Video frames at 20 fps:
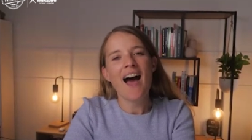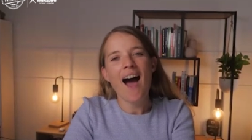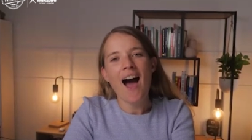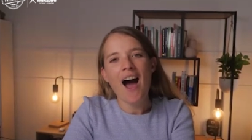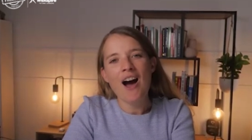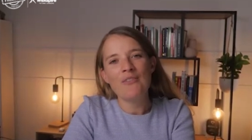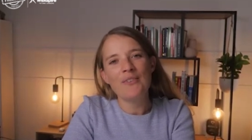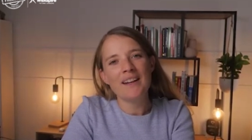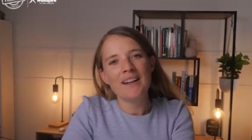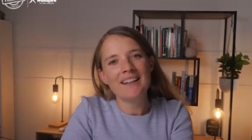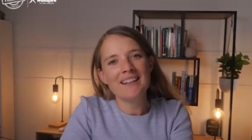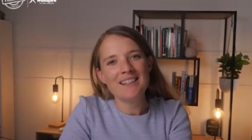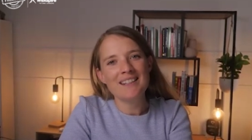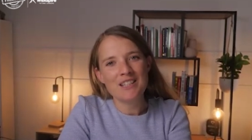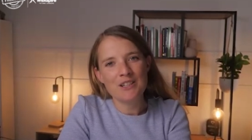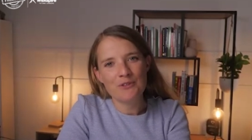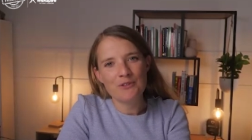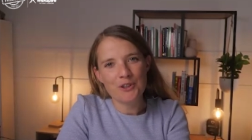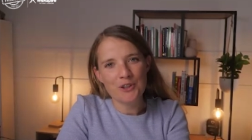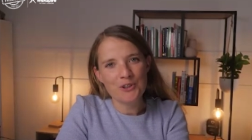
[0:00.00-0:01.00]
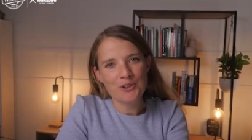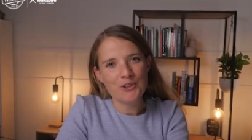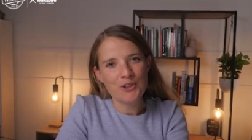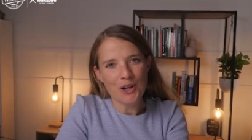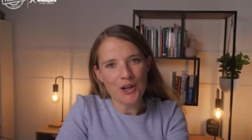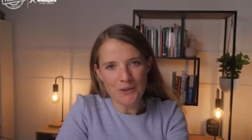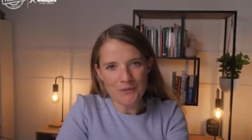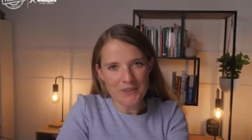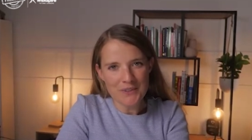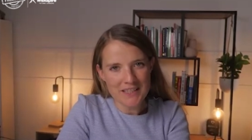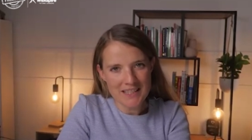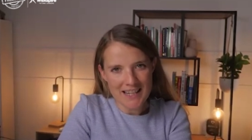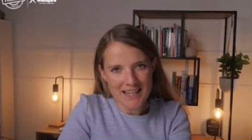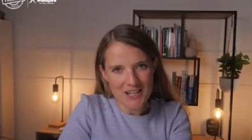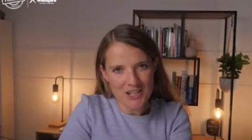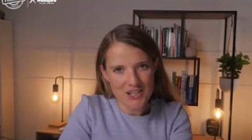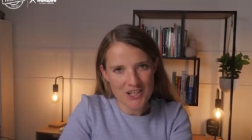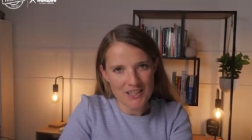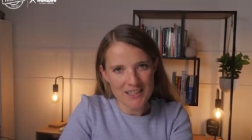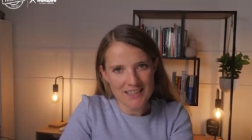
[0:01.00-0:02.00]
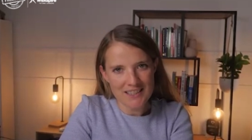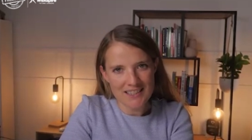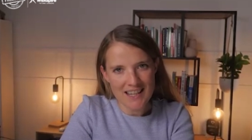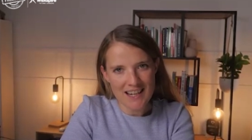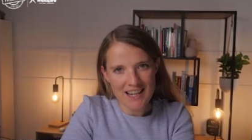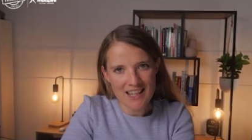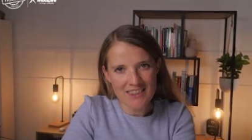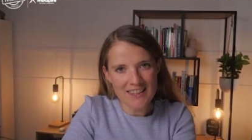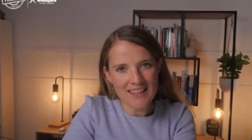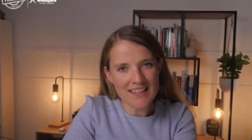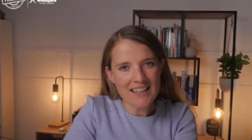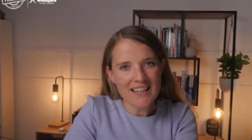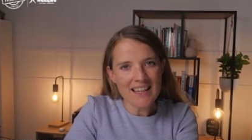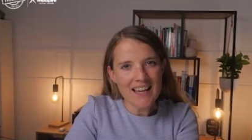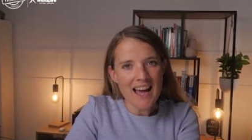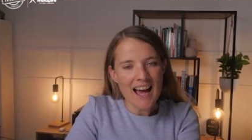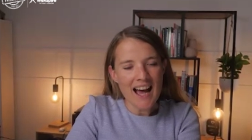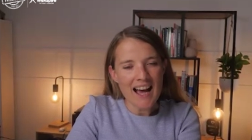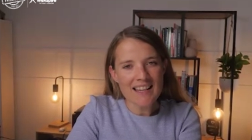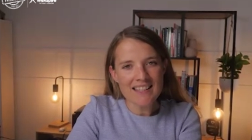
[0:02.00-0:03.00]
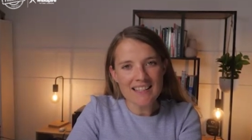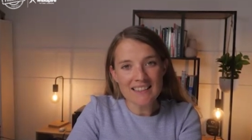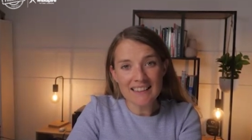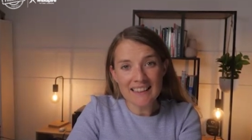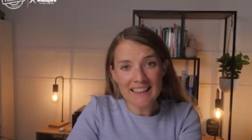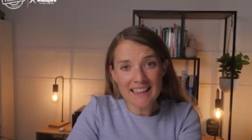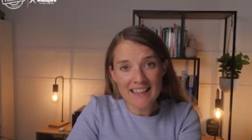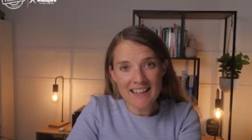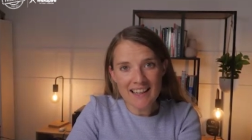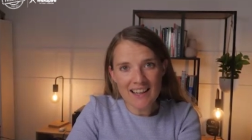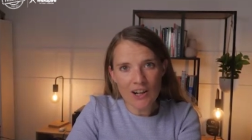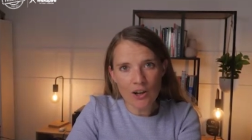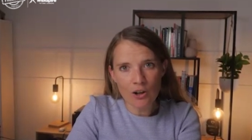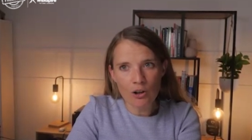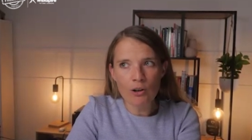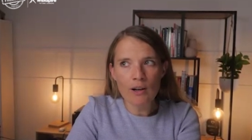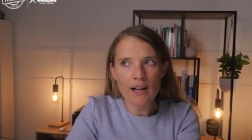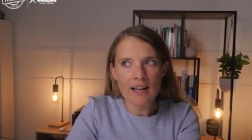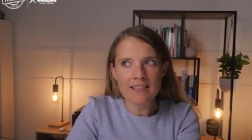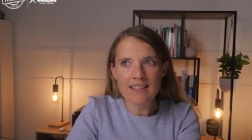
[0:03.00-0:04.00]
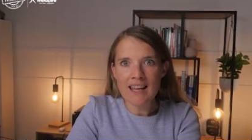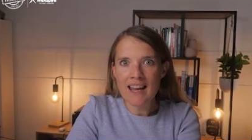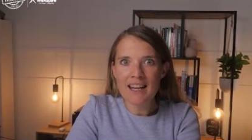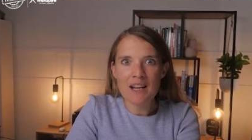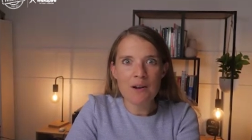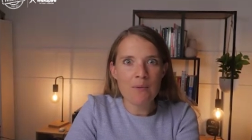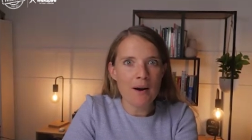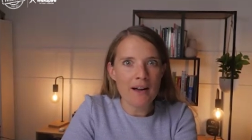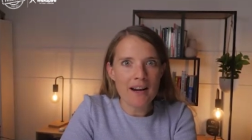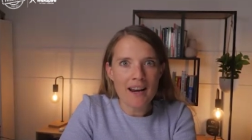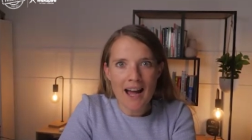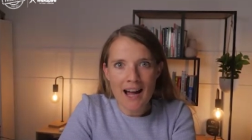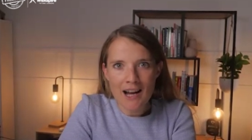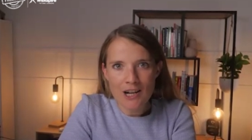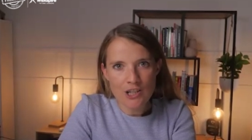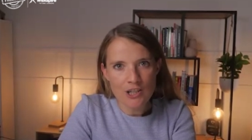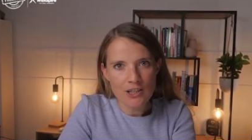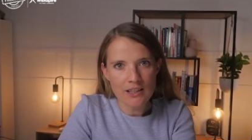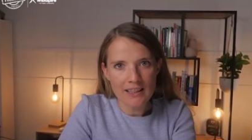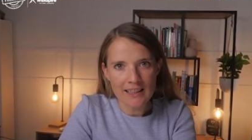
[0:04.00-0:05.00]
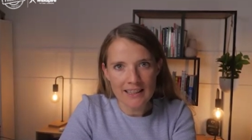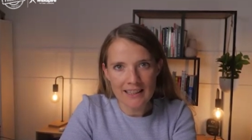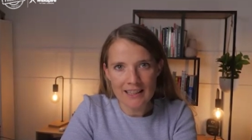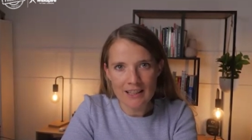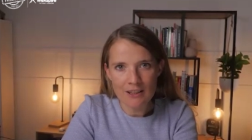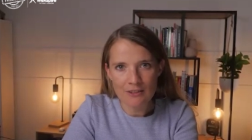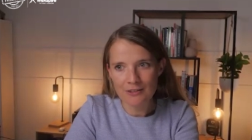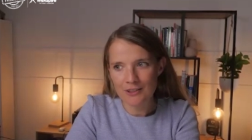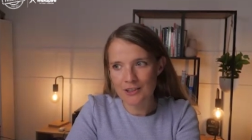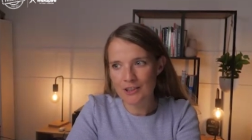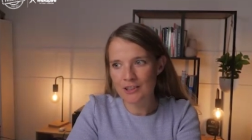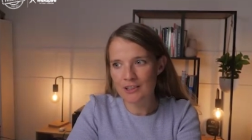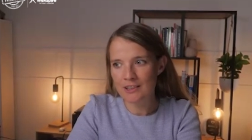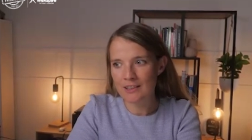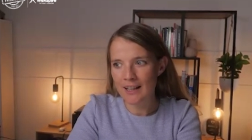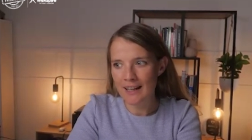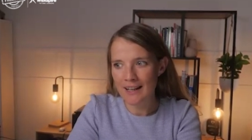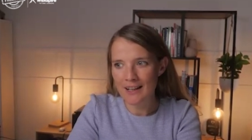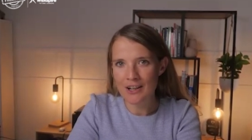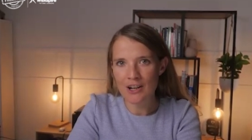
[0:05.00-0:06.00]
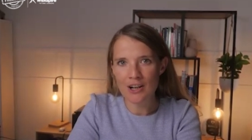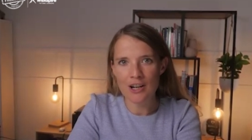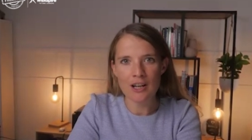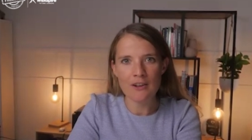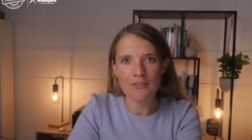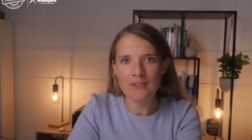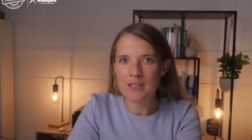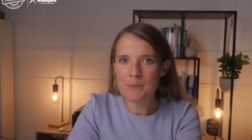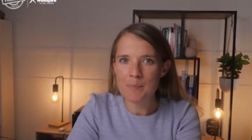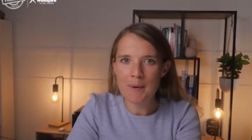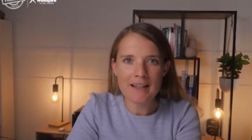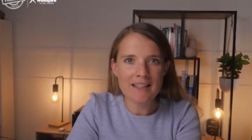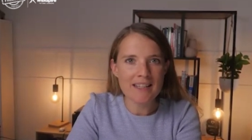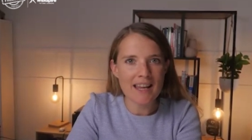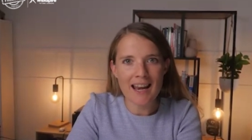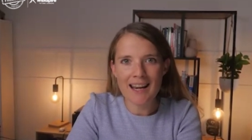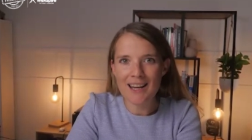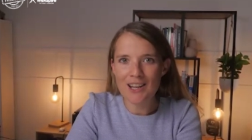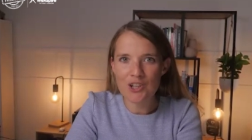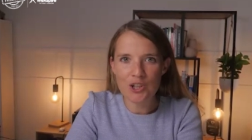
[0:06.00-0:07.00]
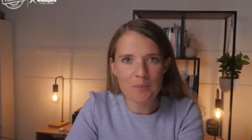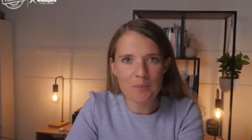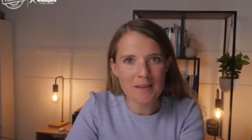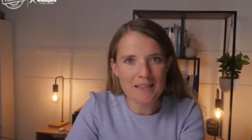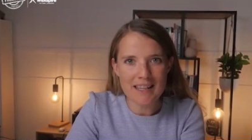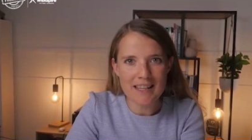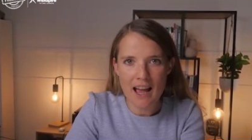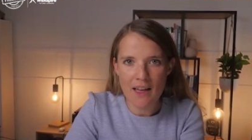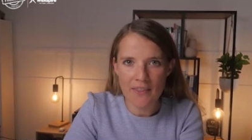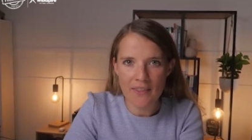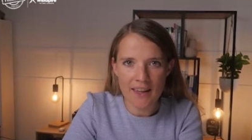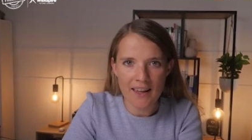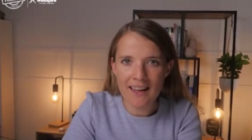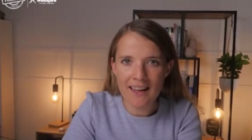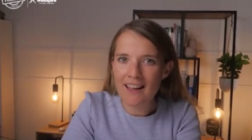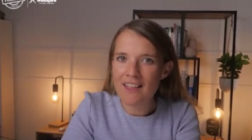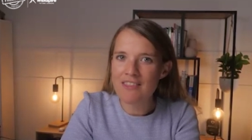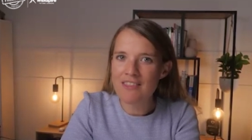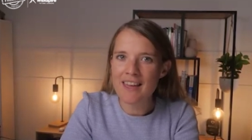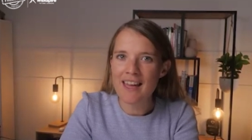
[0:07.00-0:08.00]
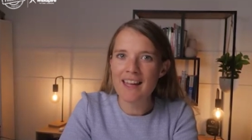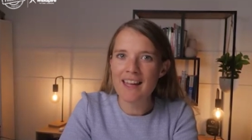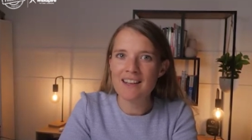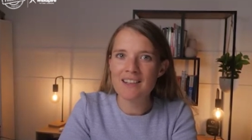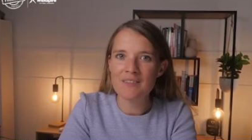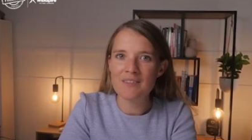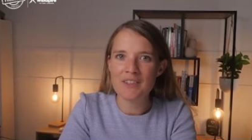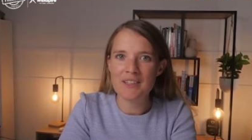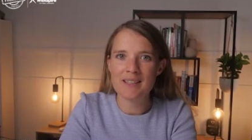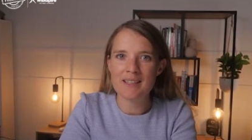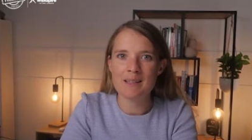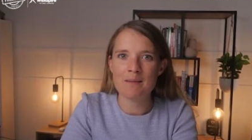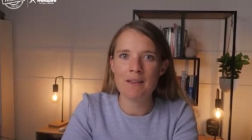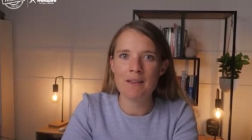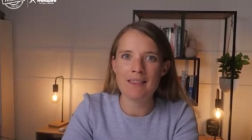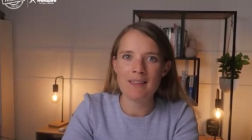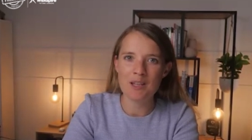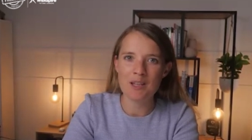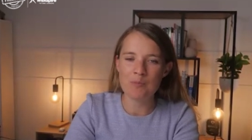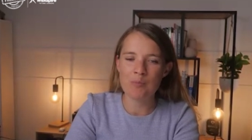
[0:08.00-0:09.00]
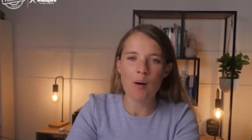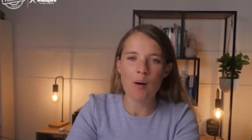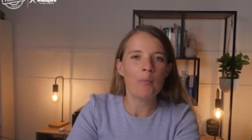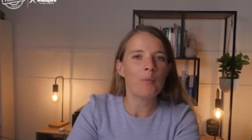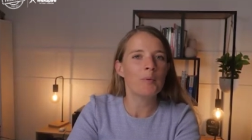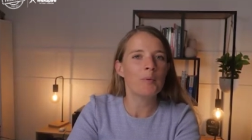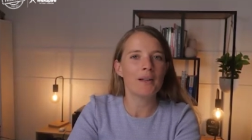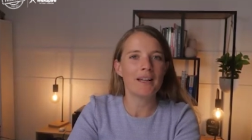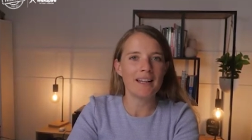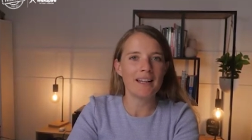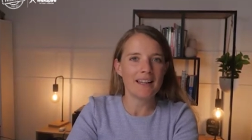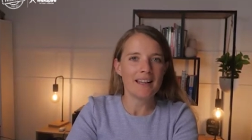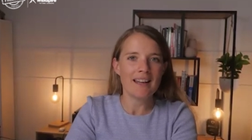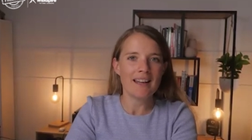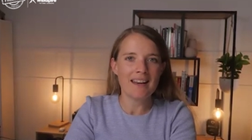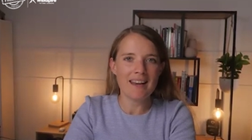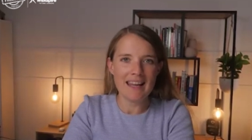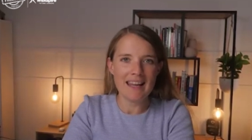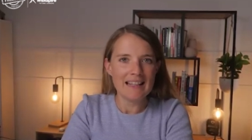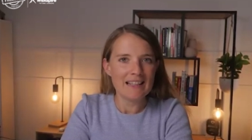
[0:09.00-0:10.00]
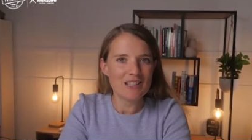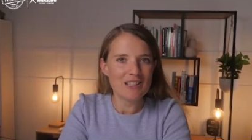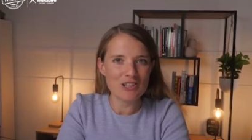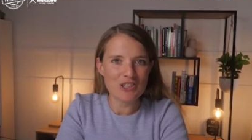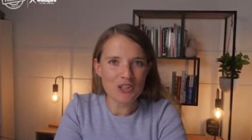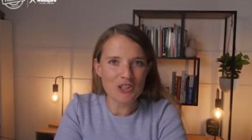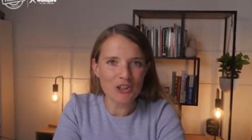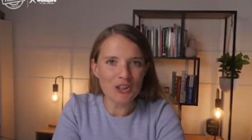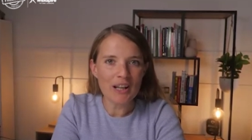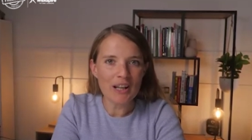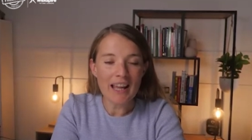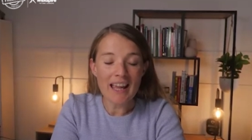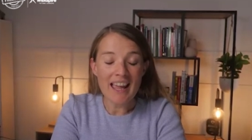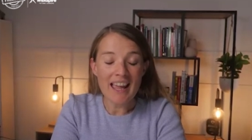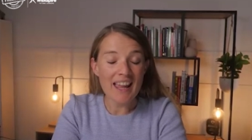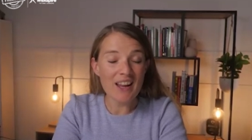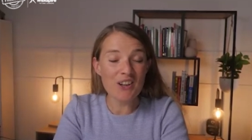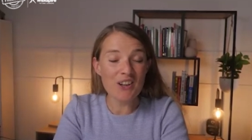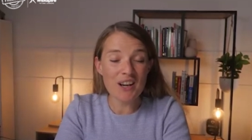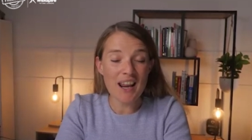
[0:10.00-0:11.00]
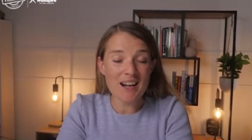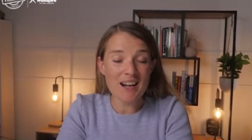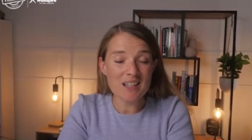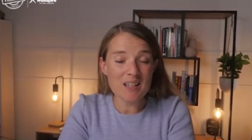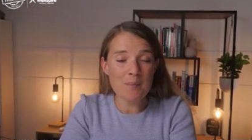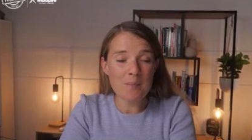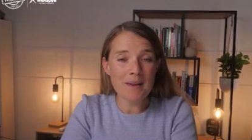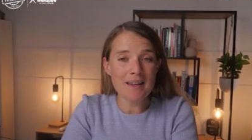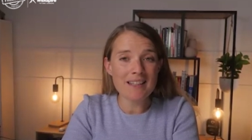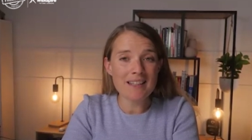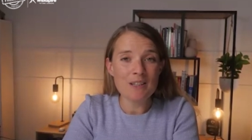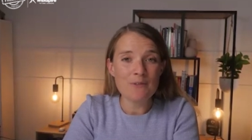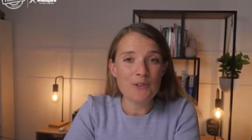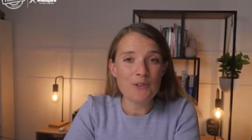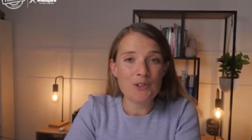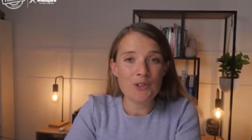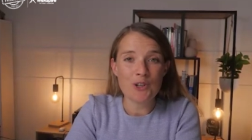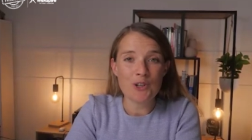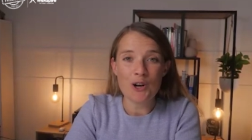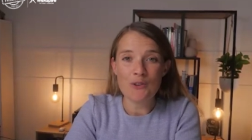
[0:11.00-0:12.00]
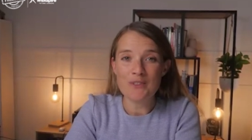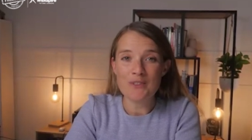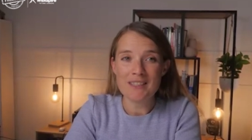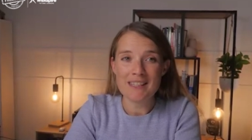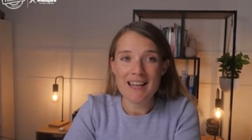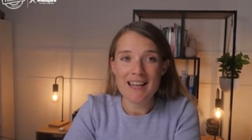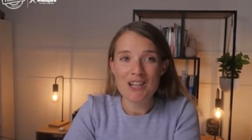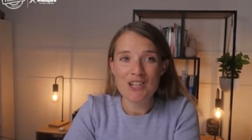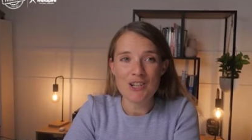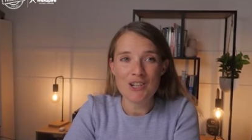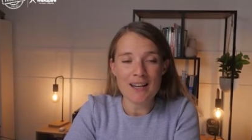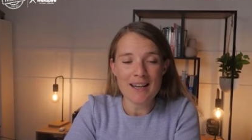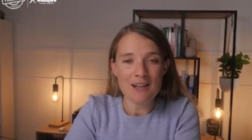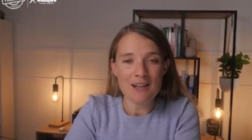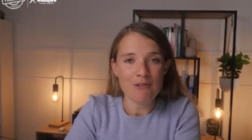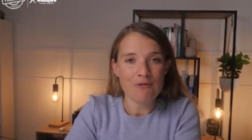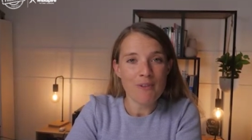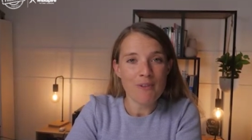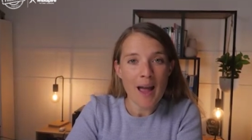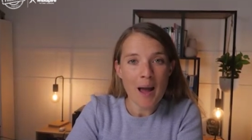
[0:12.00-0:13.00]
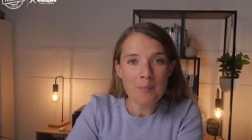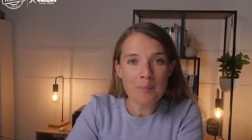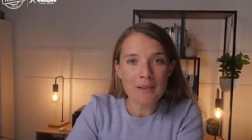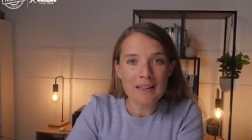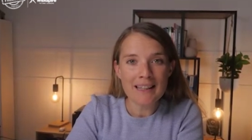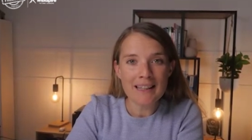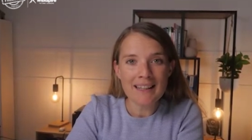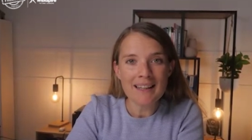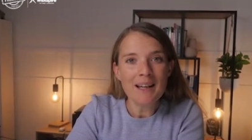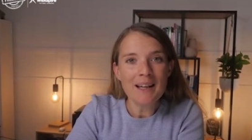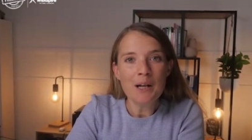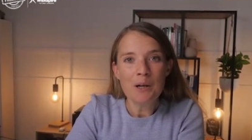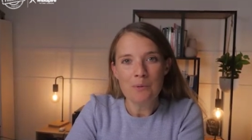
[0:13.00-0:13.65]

having difficult conversations. And I think as a leader or as anyone, actually, if you I don't know if you speak to any humans out there, then this is something that you probably need to do. It could actually be a difficult conversation in your family